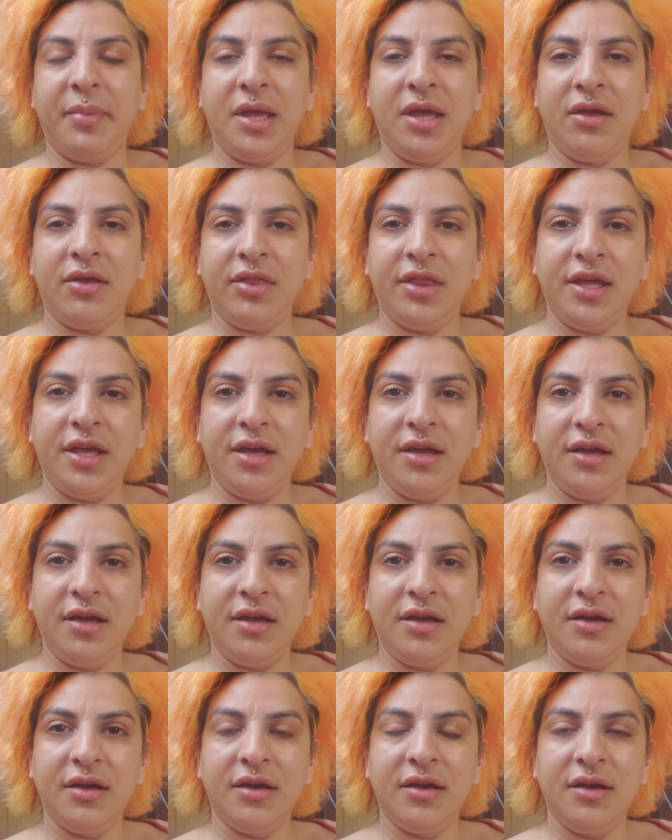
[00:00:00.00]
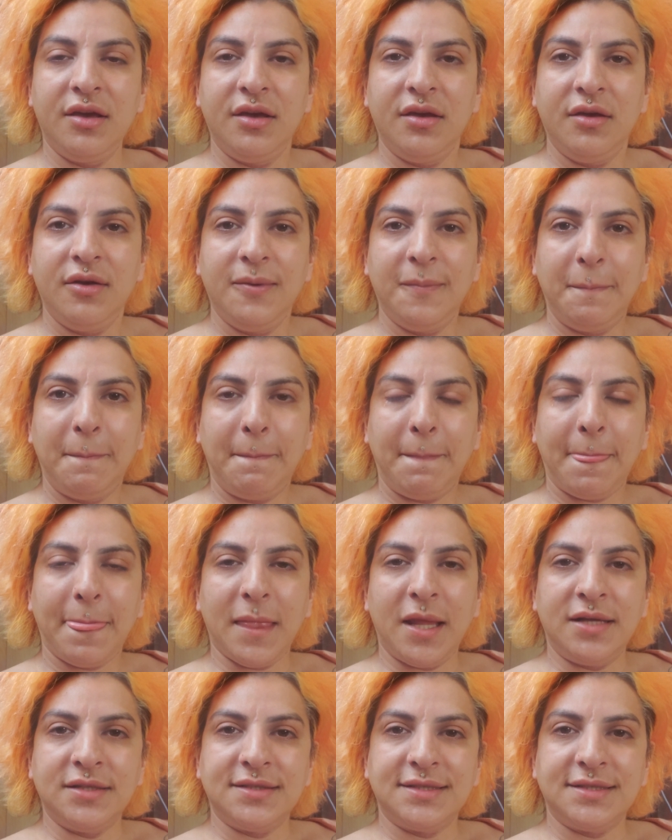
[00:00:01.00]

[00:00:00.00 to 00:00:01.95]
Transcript: peeling and